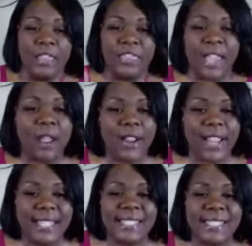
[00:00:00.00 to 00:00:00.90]
There
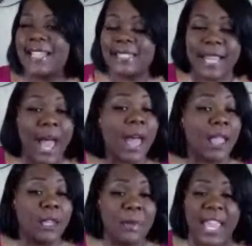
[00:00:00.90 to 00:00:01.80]
is a
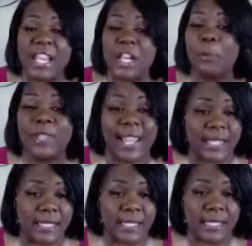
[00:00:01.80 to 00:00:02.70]
time and a
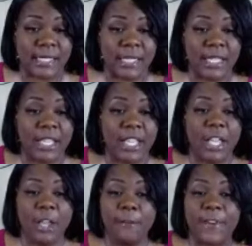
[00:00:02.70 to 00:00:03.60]
place
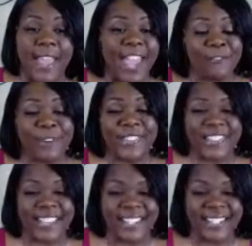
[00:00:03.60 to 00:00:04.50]
for
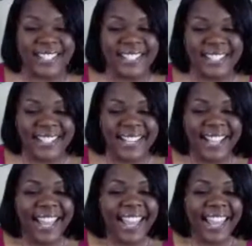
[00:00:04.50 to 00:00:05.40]
everything.
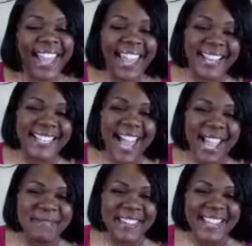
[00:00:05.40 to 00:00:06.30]
Hey,
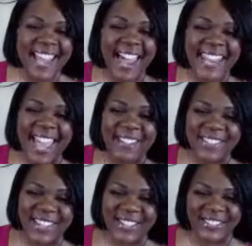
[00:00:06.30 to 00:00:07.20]
Diamond, I love
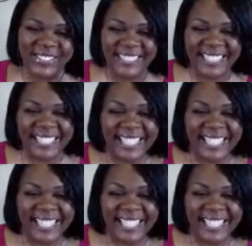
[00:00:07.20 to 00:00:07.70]
you.